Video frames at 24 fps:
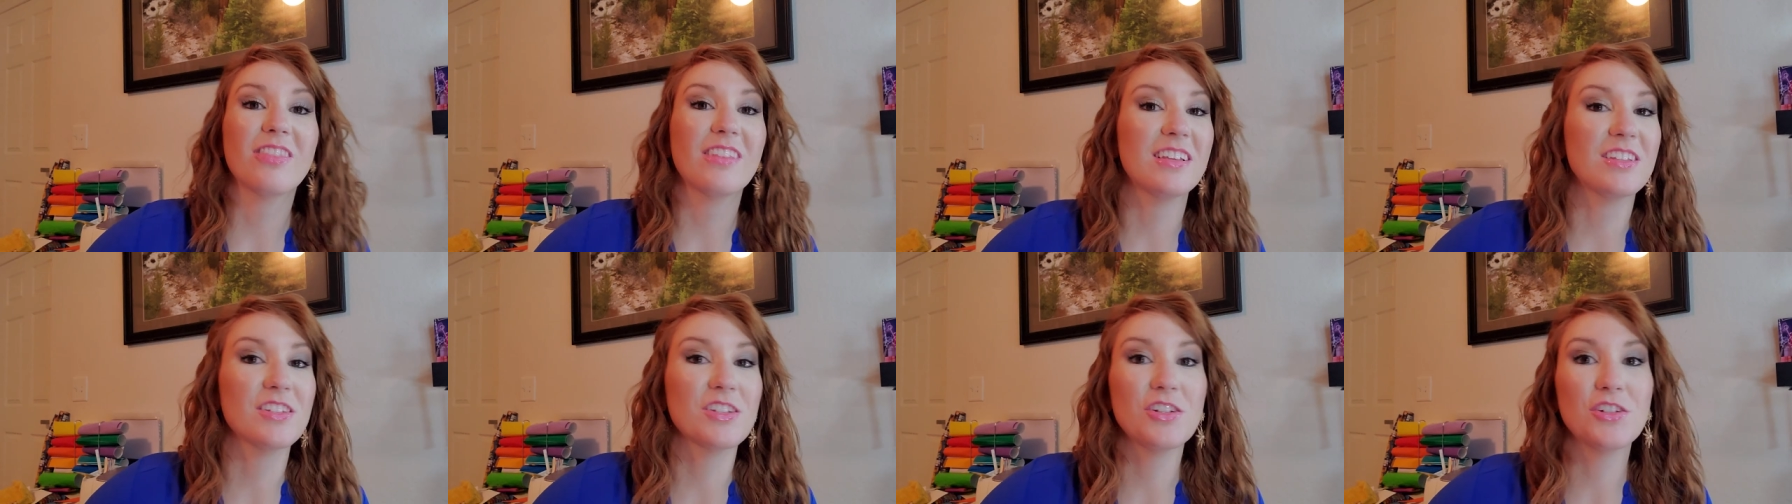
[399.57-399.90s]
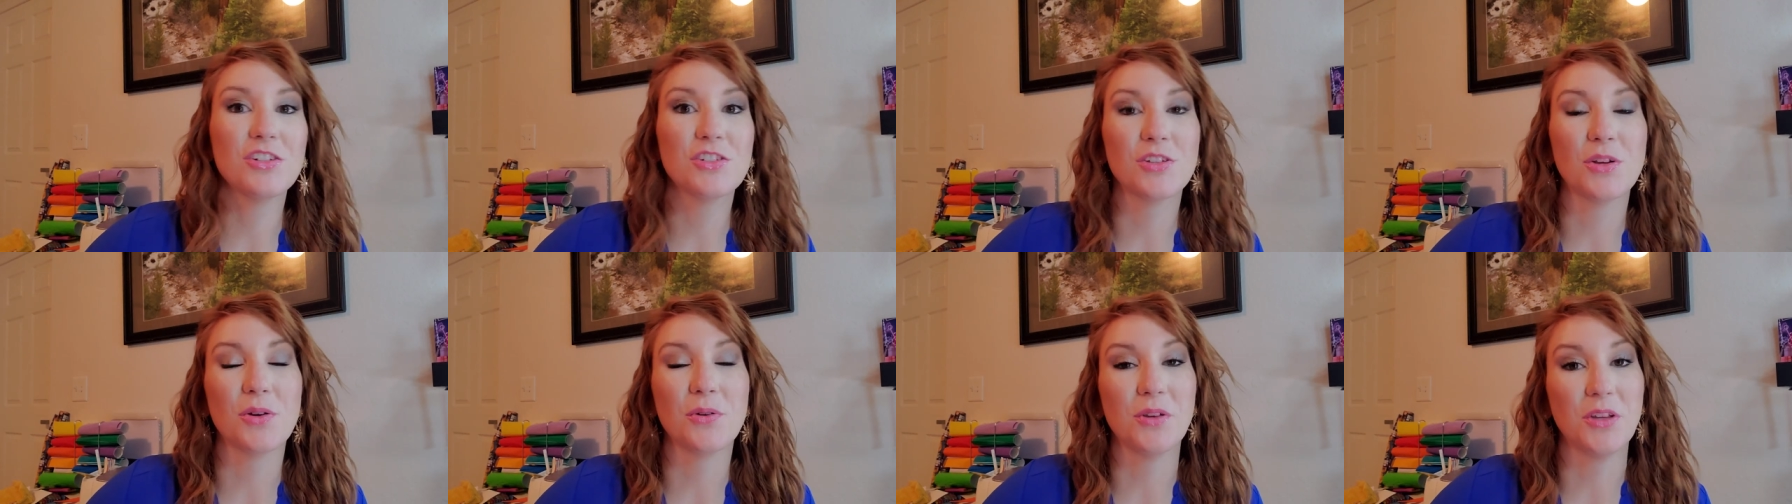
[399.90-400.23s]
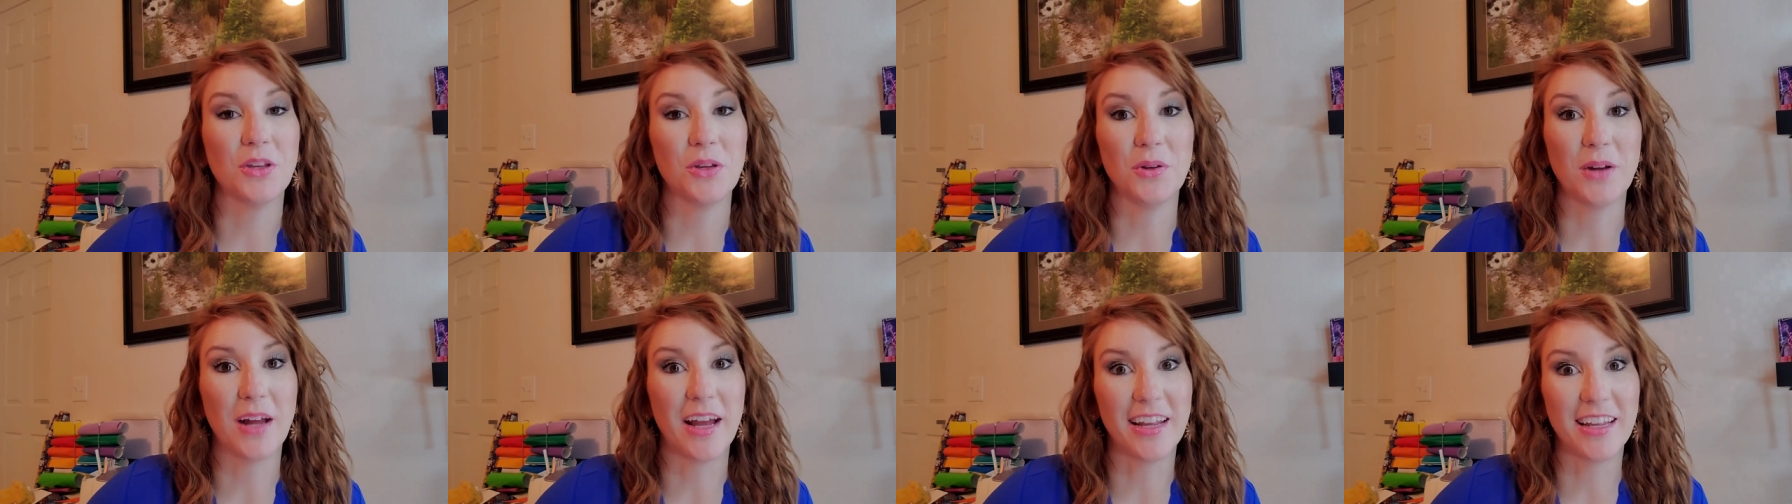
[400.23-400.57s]
These are so
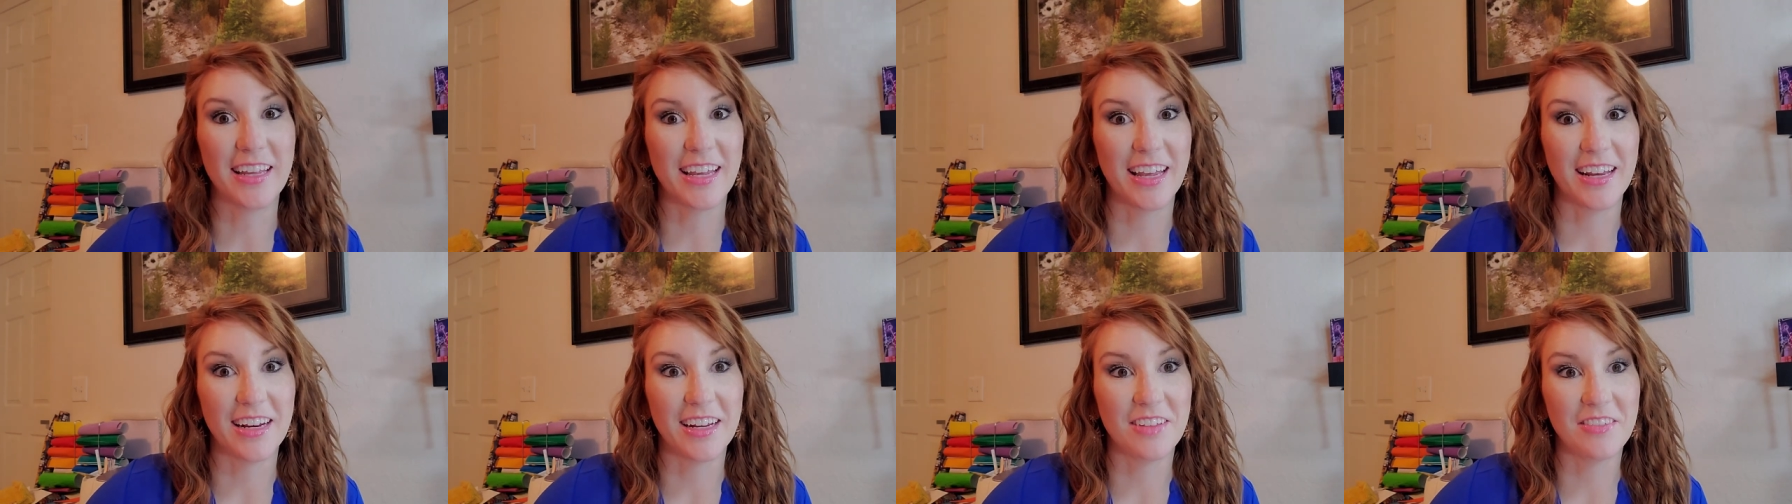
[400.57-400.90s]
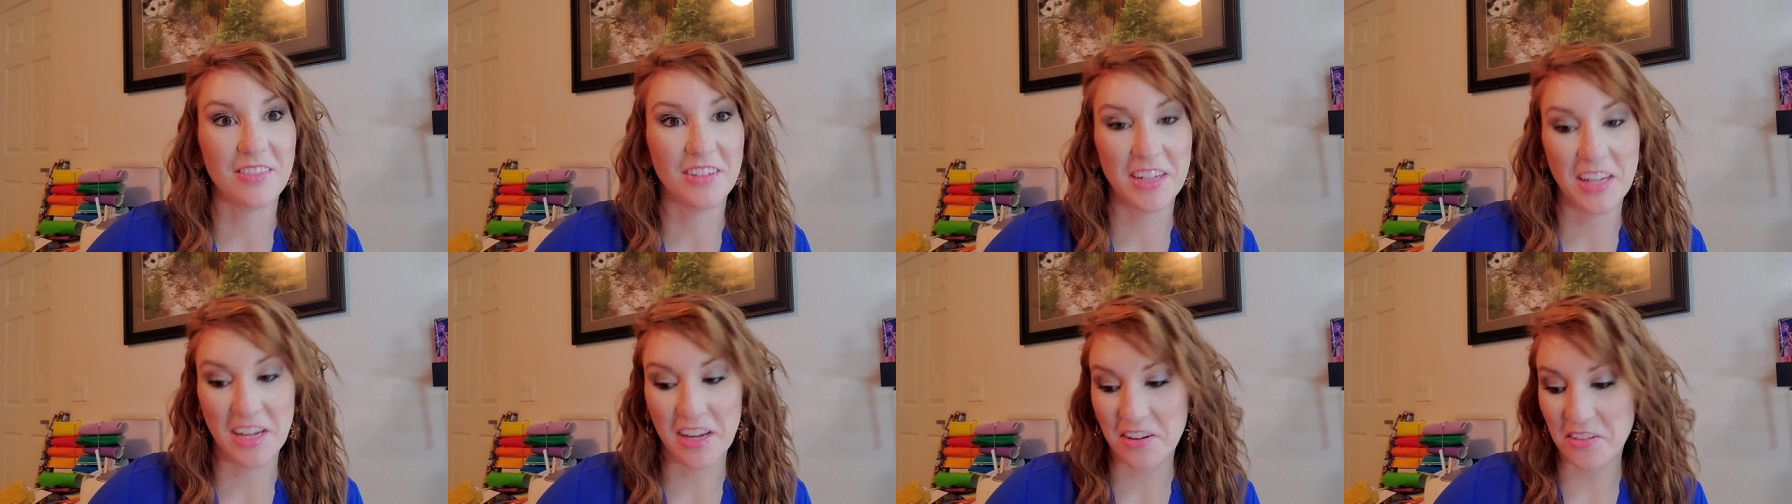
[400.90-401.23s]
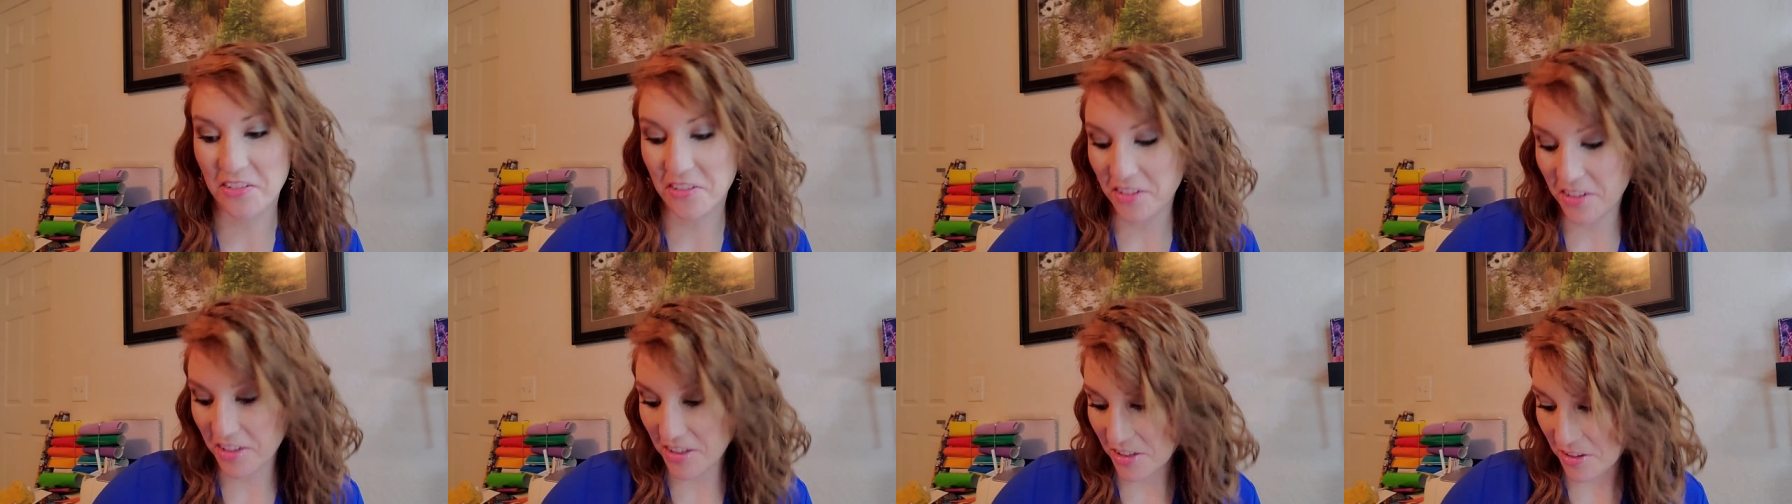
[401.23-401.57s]
cute, I can't even
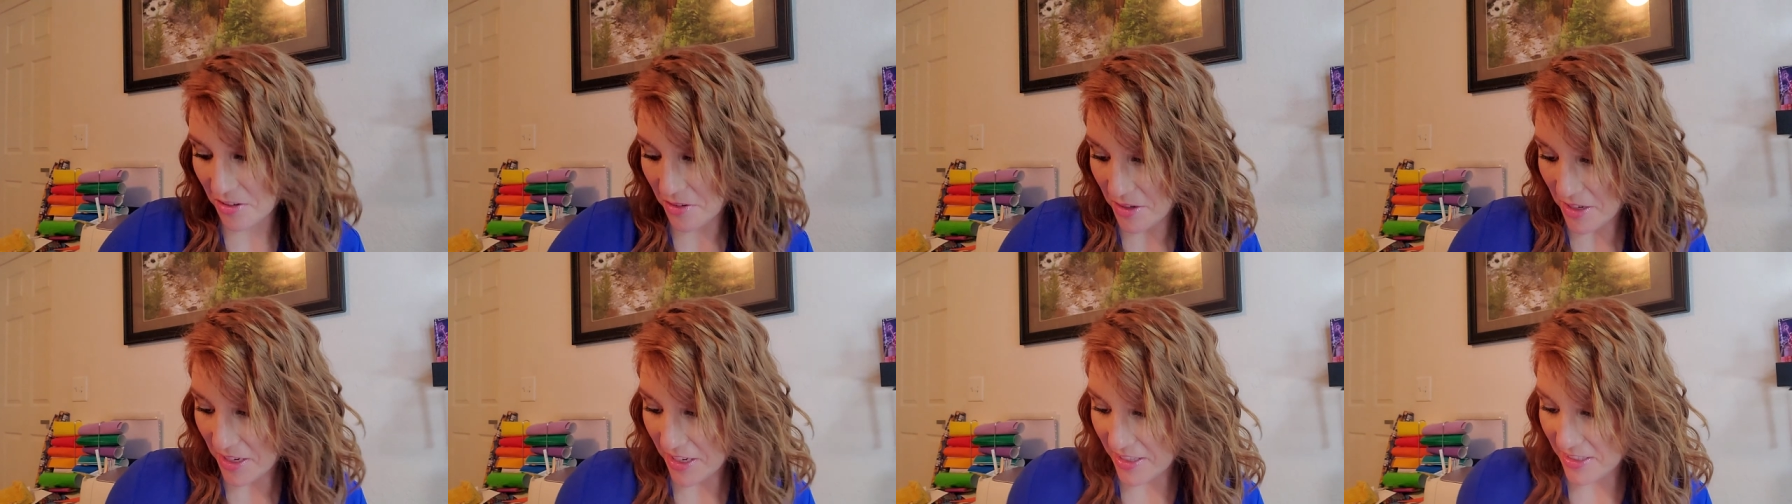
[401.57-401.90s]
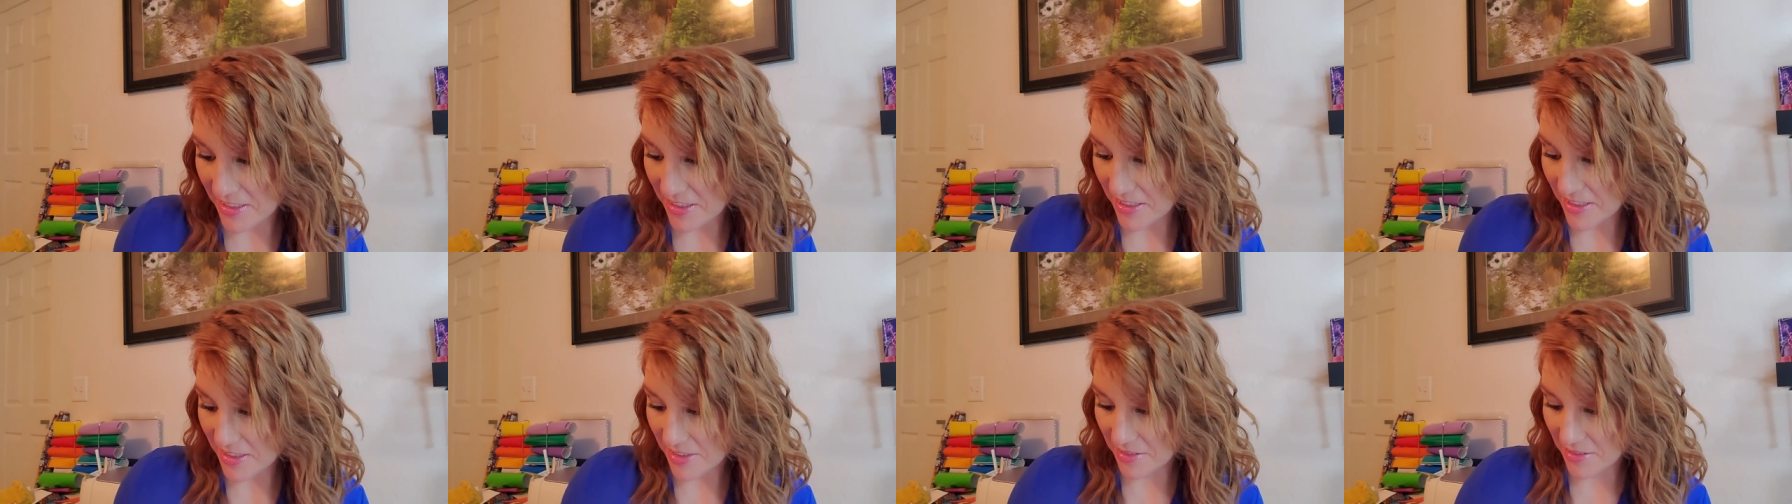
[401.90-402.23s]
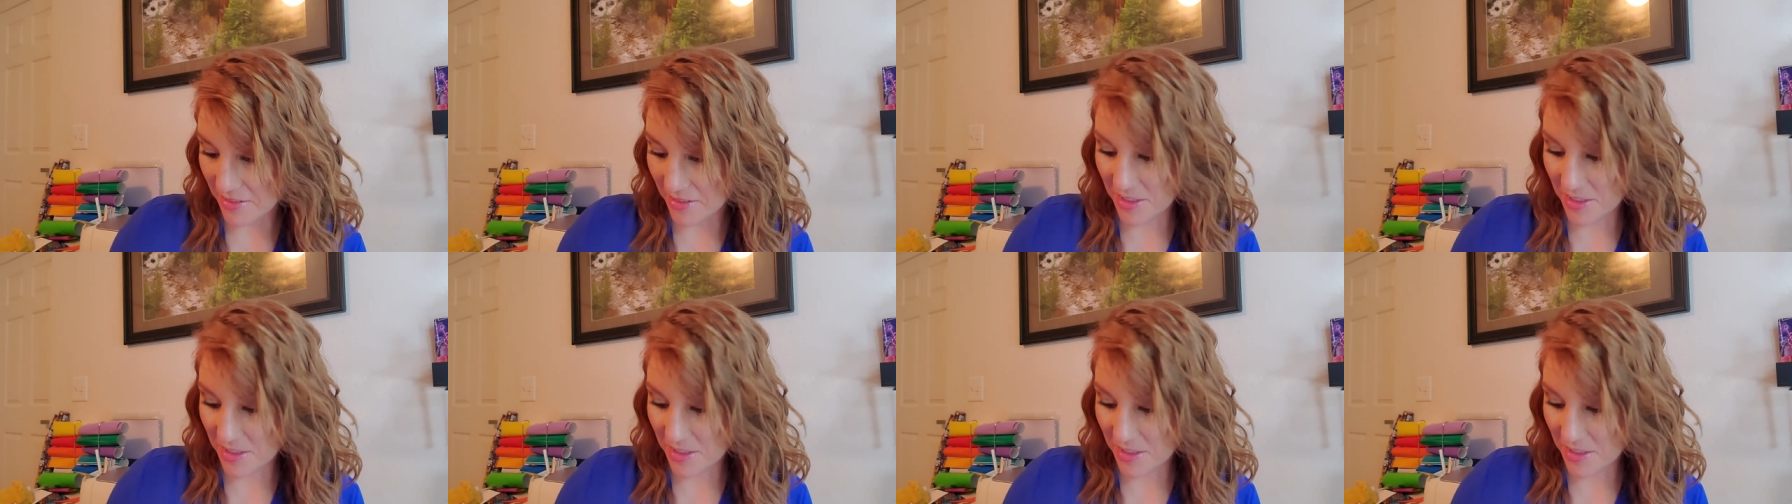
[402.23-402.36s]
handle it, you guys.